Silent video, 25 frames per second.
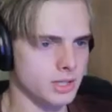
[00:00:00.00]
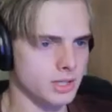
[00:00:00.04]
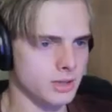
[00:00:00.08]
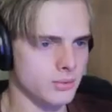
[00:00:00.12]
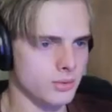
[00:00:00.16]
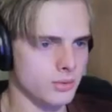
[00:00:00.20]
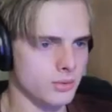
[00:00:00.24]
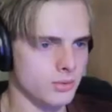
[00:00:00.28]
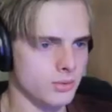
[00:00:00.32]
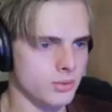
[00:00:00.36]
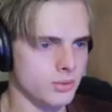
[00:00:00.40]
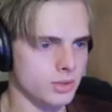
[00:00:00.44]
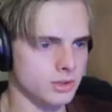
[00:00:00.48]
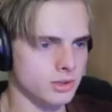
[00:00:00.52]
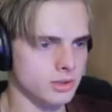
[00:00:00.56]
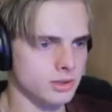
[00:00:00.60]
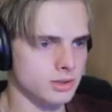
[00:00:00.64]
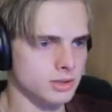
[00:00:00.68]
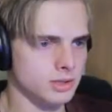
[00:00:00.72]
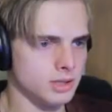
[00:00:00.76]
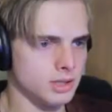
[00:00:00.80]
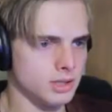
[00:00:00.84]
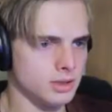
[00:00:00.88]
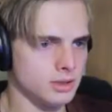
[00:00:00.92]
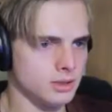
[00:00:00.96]
I won't
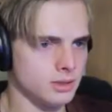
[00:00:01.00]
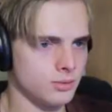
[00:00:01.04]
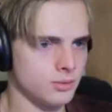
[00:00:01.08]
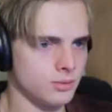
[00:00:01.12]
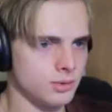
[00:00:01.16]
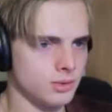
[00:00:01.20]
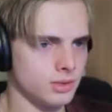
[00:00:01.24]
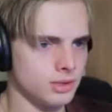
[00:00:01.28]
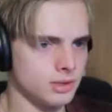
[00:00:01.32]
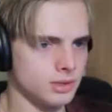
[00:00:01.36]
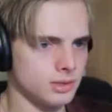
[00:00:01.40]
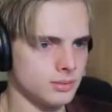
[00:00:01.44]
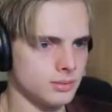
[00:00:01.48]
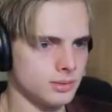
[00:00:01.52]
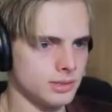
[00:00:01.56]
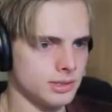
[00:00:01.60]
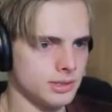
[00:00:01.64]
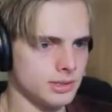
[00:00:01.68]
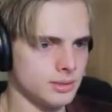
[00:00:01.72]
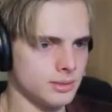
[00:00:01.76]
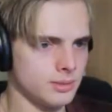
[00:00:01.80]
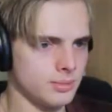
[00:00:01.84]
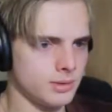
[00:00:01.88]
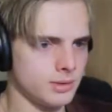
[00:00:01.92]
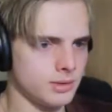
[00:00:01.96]
understand your words. But
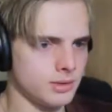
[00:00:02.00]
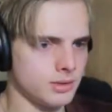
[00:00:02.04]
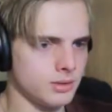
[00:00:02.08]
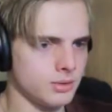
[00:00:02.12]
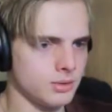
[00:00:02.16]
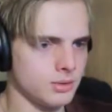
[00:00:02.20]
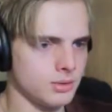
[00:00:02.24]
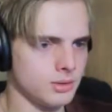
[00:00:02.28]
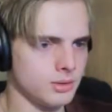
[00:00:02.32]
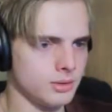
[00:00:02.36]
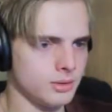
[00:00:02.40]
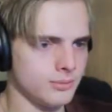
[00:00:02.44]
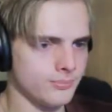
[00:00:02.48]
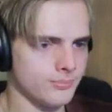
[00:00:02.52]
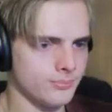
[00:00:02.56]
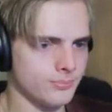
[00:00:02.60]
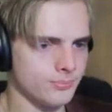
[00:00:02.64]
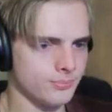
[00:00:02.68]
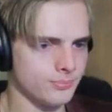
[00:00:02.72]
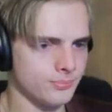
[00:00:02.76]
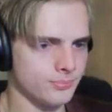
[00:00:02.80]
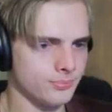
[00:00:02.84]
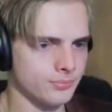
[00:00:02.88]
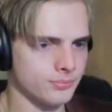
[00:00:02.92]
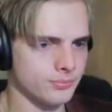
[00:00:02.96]
these are pretty cool.
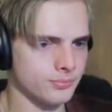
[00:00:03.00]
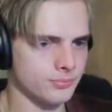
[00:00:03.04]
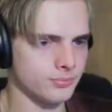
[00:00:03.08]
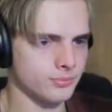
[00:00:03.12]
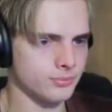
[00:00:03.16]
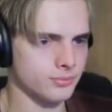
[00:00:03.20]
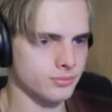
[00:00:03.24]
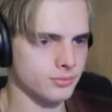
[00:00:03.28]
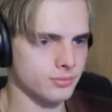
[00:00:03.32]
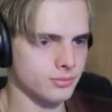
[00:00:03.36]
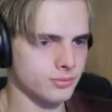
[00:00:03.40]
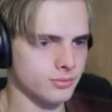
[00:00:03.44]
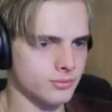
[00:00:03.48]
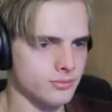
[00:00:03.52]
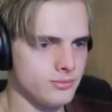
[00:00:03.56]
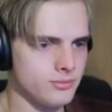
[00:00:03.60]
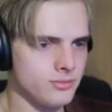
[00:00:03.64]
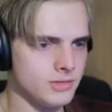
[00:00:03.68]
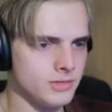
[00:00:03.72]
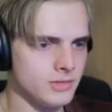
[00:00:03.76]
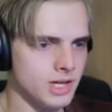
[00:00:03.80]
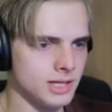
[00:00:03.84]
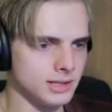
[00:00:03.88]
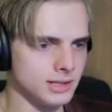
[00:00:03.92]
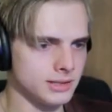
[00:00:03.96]

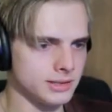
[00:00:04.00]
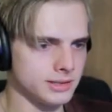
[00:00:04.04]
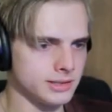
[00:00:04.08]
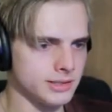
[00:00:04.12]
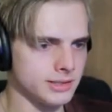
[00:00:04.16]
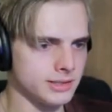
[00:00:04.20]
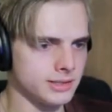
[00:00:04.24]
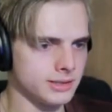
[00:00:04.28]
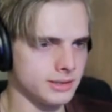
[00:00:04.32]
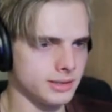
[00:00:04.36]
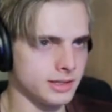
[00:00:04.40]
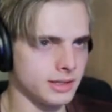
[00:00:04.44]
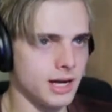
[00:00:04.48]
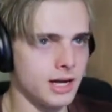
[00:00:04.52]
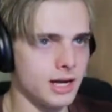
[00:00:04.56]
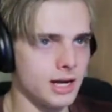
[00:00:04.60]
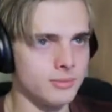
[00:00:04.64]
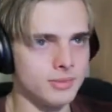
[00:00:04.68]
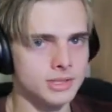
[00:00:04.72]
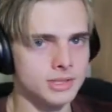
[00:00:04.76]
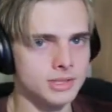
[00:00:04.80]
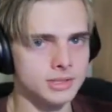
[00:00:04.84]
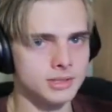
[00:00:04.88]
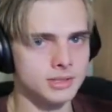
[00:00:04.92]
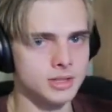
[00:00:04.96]
Unless it's in the
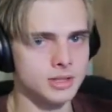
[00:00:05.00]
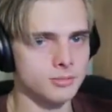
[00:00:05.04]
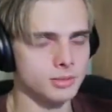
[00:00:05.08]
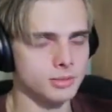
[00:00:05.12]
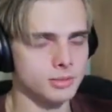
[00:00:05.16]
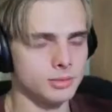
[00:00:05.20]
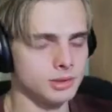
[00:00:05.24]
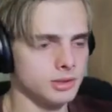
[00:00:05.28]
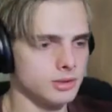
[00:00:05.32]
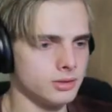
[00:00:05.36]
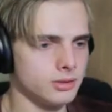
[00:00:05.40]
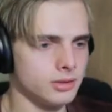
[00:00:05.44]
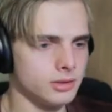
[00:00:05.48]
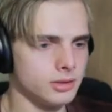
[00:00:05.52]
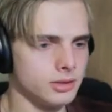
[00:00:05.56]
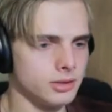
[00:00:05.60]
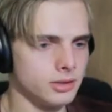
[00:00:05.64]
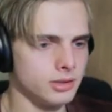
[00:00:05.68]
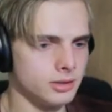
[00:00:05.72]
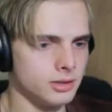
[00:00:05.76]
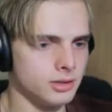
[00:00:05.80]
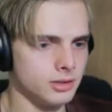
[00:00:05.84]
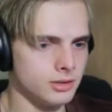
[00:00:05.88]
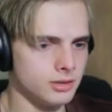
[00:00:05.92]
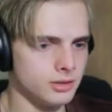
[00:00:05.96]
comments down below, then
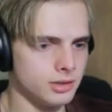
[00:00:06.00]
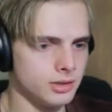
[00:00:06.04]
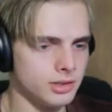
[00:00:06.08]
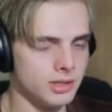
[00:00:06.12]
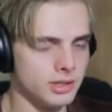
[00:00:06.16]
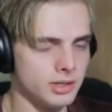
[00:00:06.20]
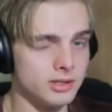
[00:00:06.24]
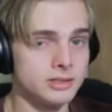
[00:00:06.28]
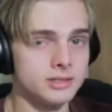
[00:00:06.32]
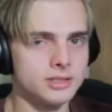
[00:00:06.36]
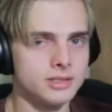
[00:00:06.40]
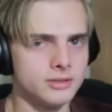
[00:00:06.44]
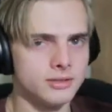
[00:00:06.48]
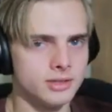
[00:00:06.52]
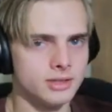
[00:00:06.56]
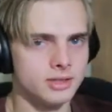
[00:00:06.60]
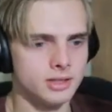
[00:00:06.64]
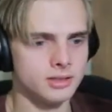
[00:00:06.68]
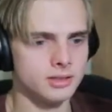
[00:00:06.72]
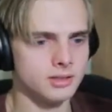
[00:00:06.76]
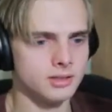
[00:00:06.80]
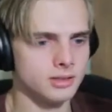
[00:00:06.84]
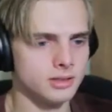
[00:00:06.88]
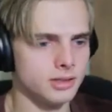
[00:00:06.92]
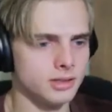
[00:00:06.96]
you can do that. Yeah, you see what
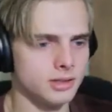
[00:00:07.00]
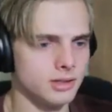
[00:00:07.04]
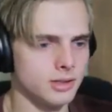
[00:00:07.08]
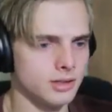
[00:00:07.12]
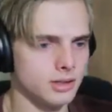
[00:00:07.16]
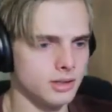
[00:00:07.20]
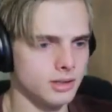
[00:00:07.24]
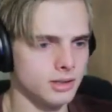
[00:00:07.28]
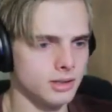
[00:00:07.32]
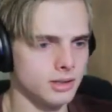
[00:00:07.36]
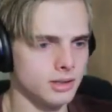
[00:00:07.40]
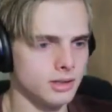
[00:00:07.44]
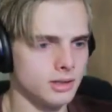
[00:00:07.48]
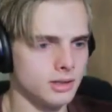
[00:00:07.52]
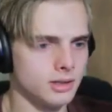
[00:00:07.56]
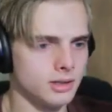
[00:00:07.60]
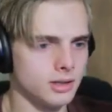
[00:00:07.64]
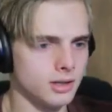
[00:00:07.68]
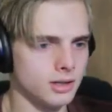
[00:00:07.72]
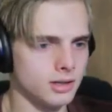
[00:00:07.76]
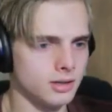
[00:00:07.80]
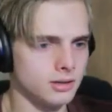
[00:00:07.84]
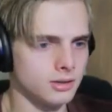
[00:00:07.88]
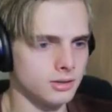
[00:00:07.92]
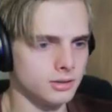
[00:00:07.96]
I did there.
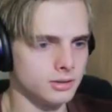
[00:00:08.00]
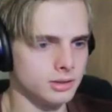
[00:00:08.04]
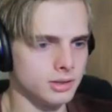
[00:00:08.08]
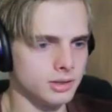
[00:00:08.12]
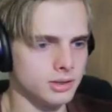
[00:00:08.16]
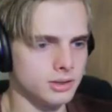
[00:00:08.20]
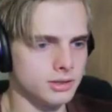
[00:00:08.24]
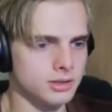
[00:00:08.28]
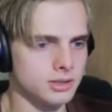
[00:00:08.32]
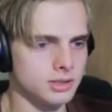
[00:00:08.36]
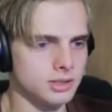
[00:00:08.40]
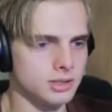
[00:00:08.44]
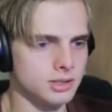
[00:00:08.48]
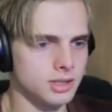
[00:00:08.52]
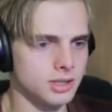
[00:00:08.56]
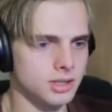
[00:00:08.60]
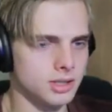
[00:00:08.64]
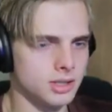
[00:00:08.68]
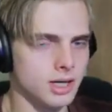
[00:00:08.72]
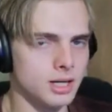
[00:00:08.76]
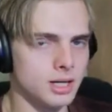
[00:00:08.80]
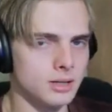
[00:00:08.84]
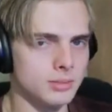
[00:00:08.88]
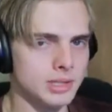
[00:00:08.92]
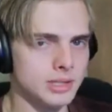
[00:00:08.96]
I can only understand
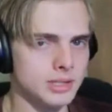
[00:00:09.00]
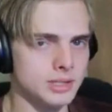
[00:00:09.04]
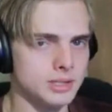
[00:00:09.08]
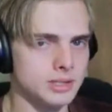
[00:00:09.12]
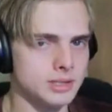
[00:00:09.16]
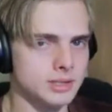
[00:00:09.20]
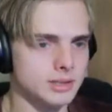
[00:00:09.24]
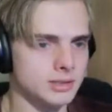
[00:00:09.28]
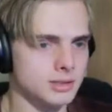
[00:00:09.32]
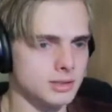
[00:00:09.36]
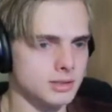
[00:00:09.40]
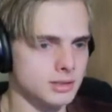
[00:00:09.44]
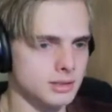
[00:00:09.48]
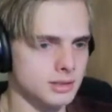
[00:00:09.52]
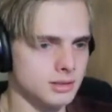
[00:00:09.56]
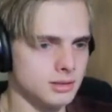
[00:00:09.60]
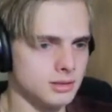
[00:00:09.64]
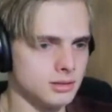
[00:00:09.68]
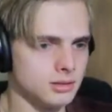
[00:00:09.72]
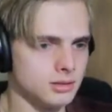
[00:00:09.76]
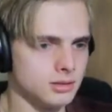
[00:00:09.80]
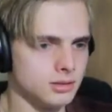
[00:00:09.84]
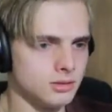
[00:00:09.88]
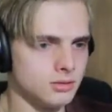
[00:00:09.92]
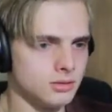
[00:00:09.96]
comments in
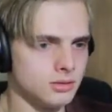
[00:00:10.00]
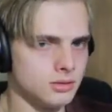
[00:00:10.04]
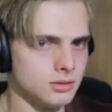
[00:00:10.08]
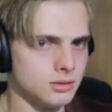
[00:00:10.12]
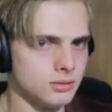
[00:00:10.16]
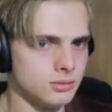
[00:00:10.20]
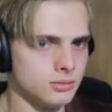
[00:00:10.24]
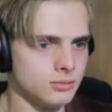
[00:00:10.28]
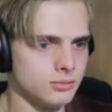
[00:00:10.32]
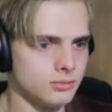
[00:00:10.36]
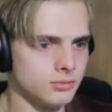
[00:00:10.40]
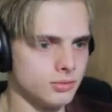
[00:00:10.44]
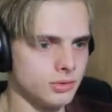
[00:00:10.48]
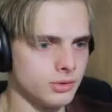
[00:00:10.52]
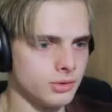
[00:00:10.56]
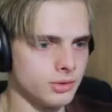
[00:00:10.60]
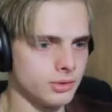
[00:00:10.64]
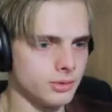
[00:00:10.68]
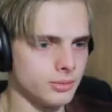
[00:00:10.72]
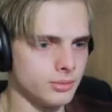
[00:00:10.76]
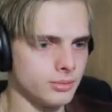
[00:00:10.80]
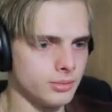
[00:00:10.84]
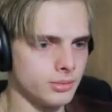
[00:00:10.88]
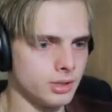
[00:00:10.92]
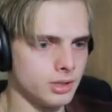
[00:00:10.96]
the YouTube
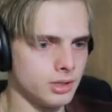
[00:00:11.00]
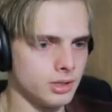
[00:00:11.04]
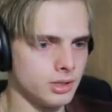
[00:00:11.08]
forum.